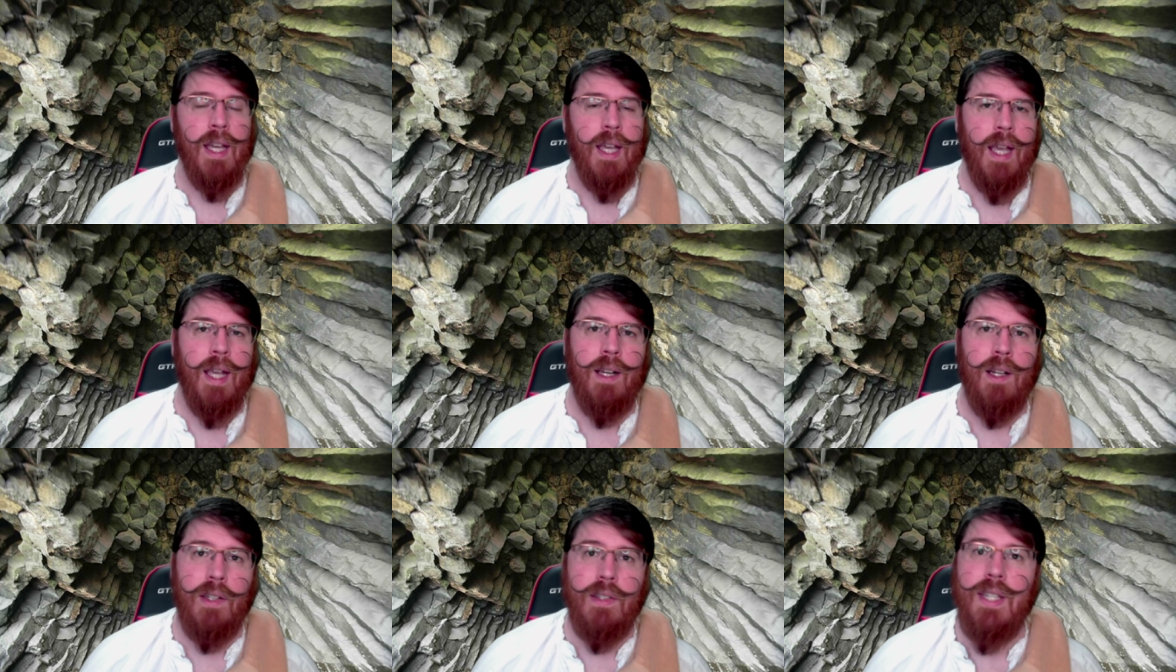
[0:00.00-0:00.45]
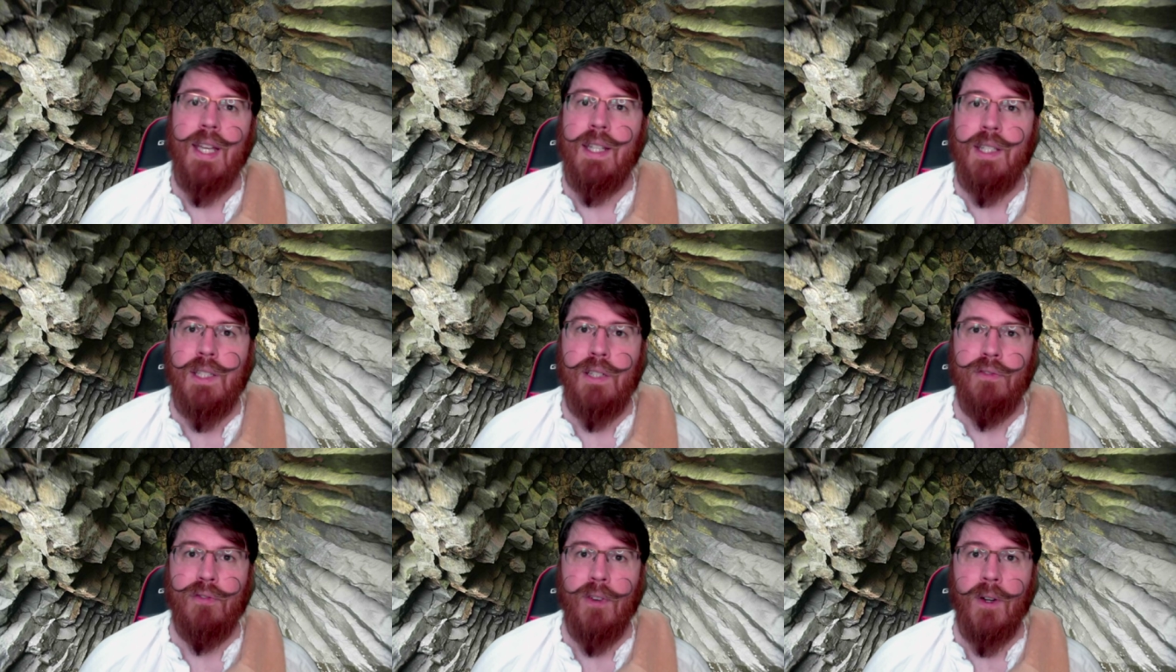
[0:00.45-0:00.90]
And I'll
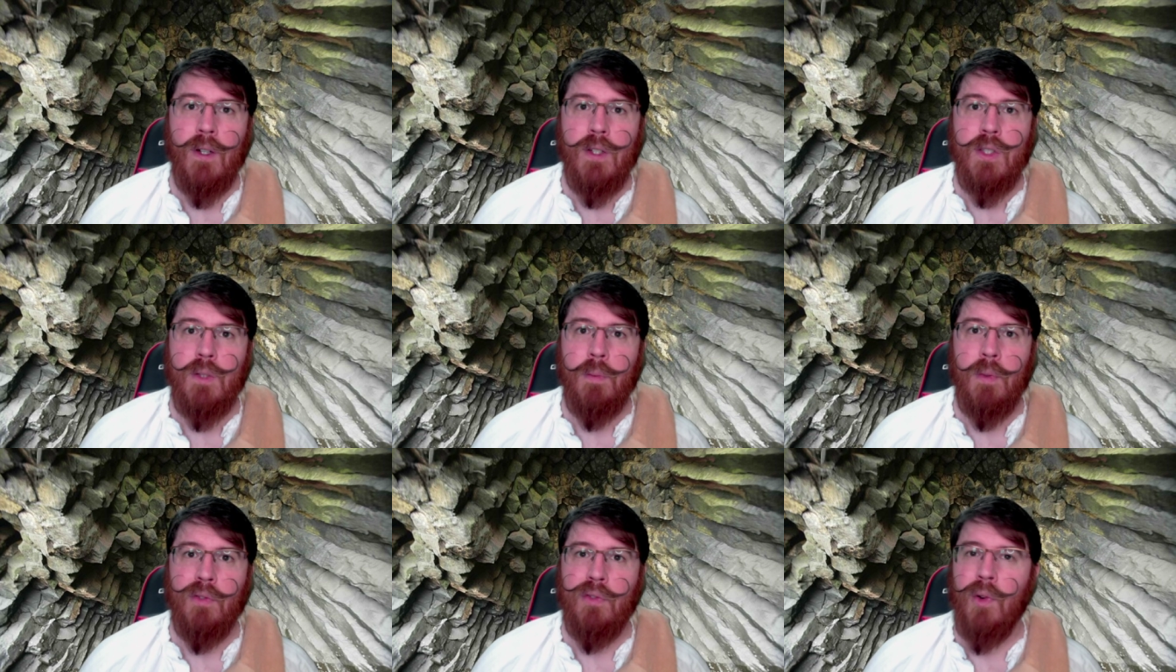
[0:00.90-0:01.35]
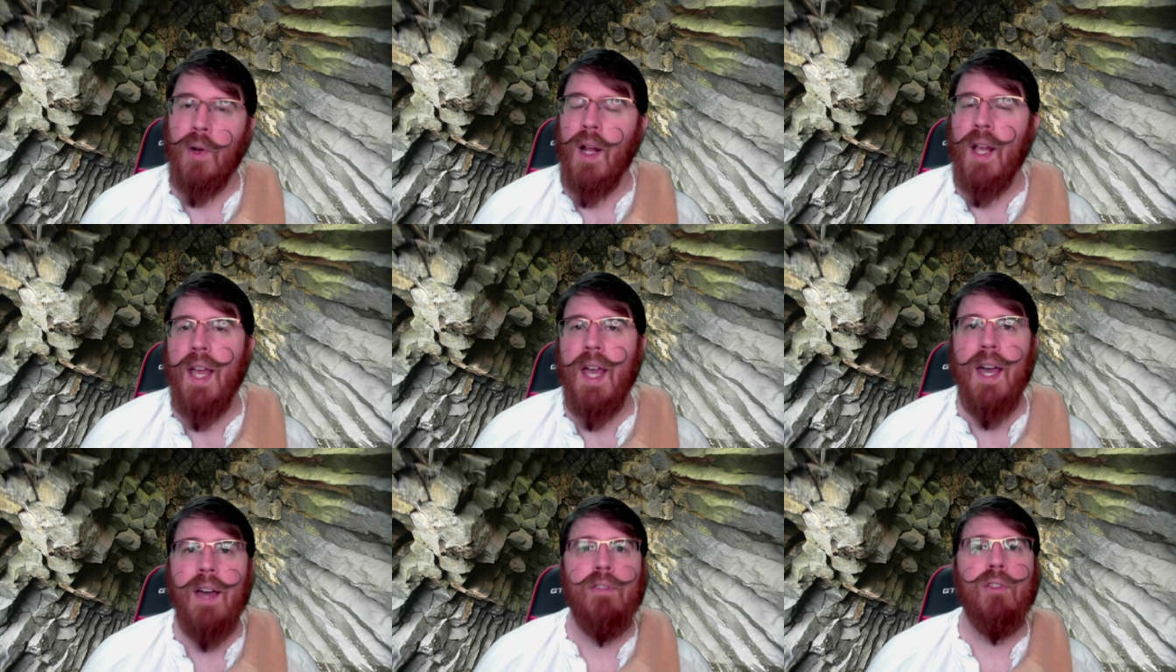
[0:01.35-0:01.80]
taste it first before I
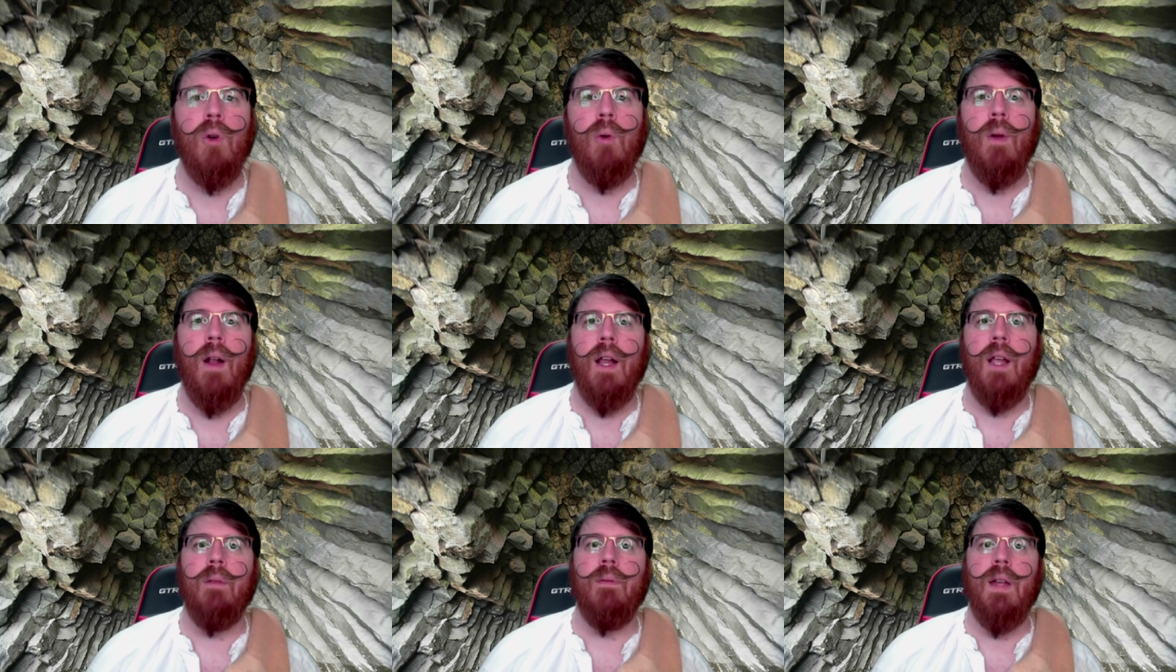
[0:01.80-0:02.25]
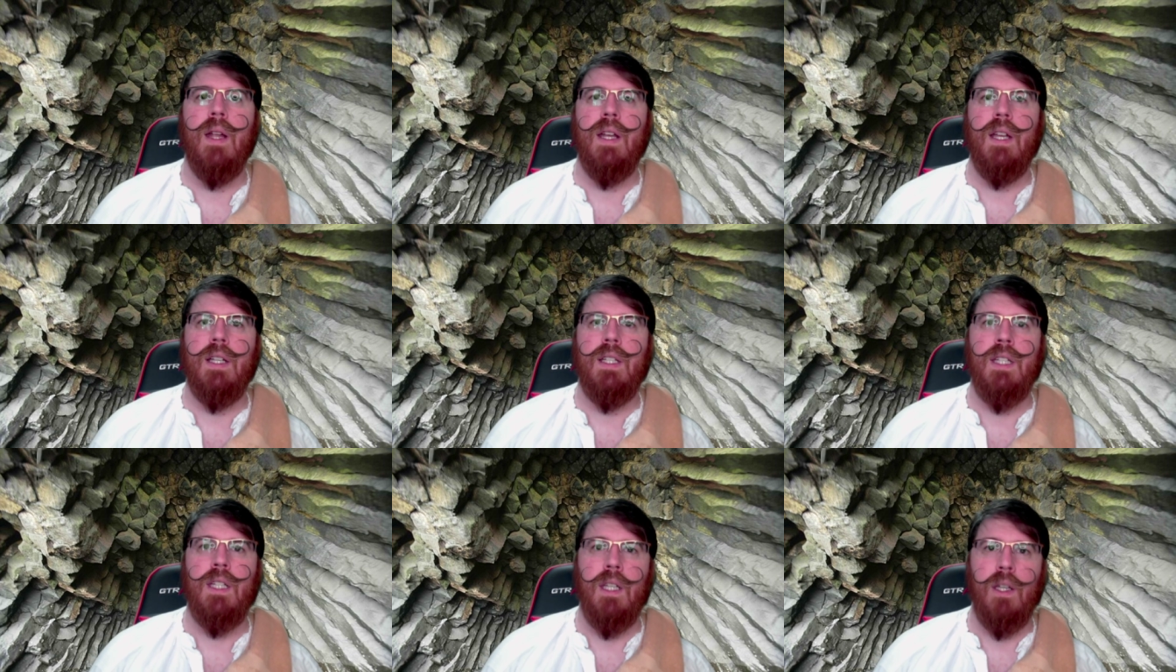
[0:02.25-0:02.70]
ever recommend
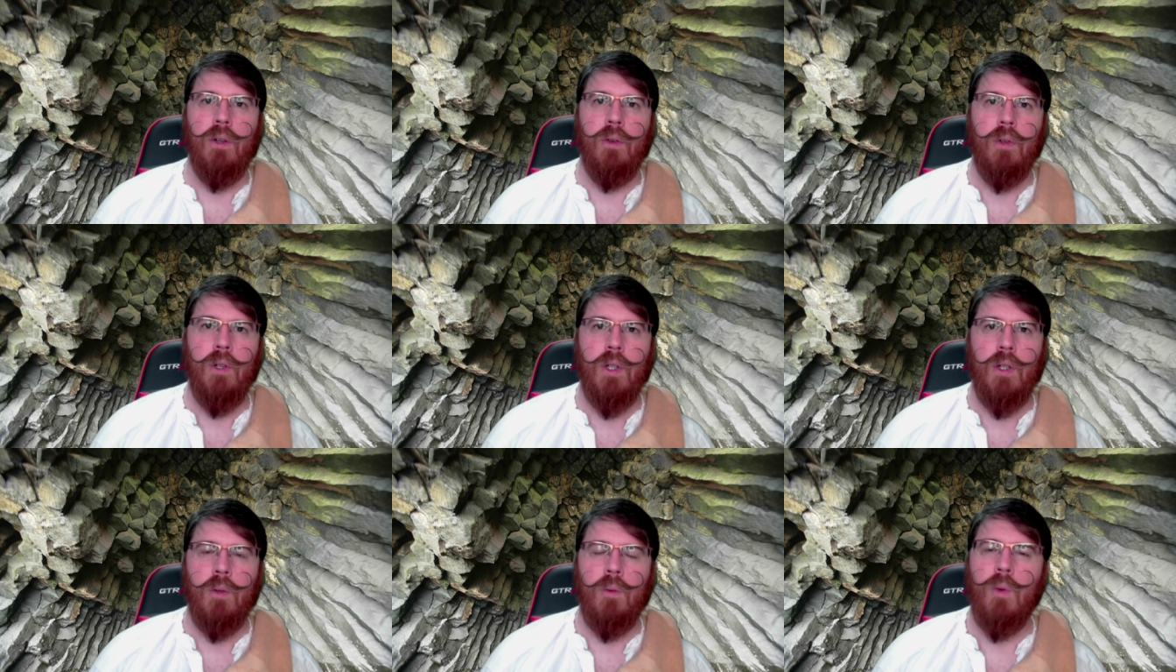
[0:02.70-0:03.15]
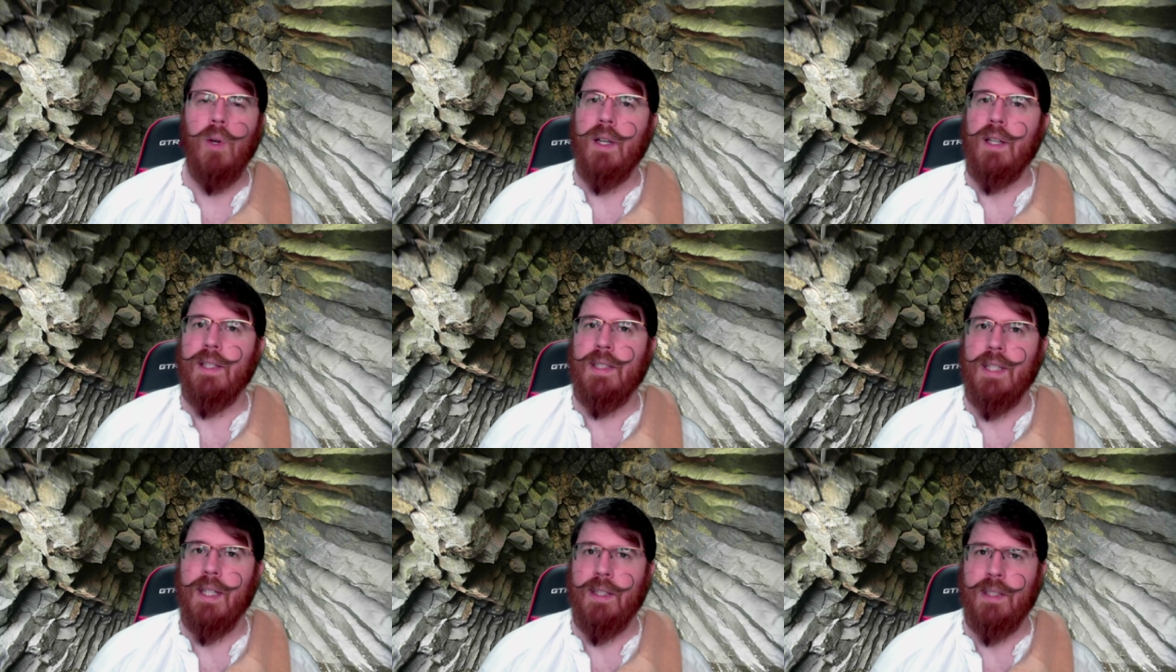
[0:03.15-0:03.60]
it to you. What do
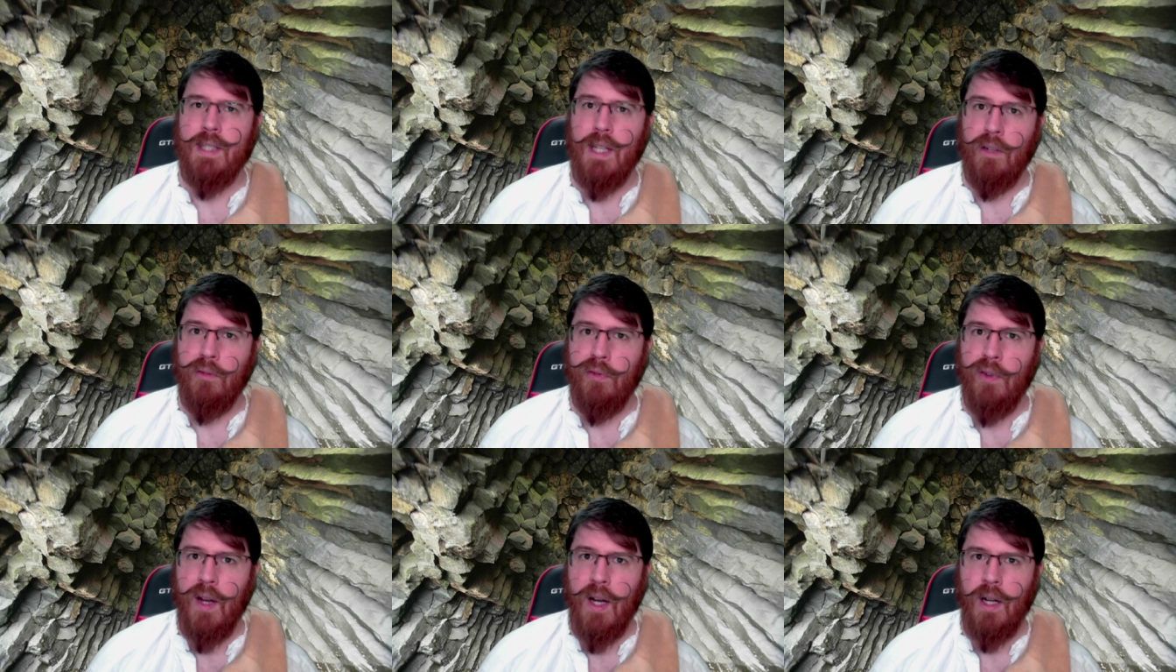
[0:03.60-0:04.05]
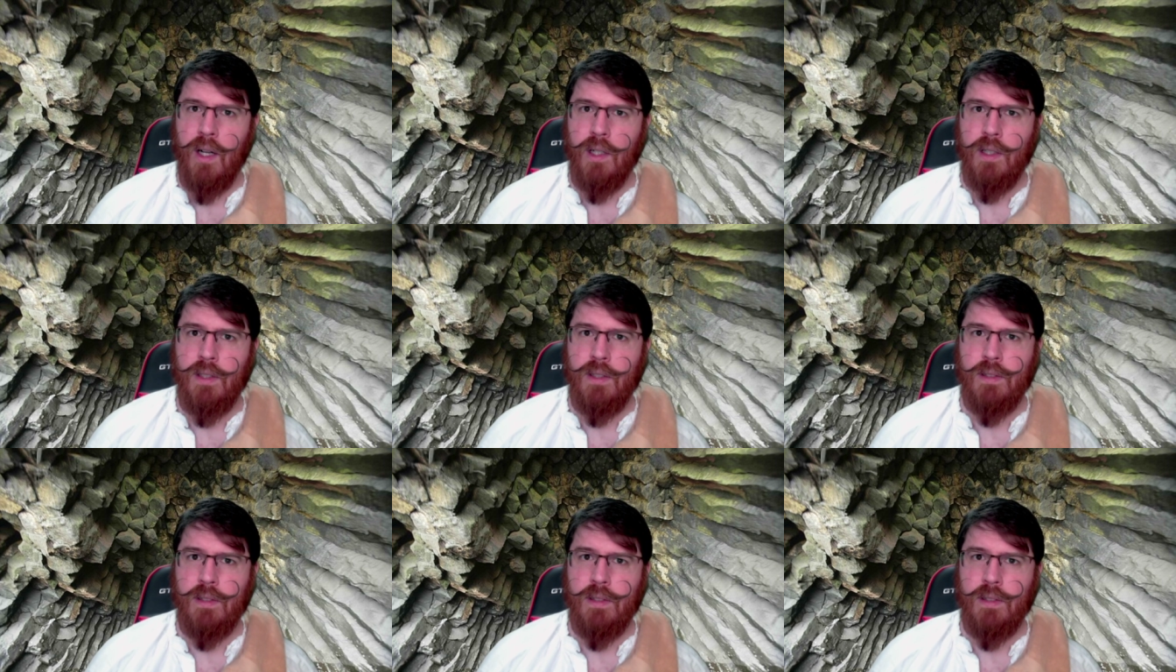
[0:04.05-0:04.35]
you say? Sound fair?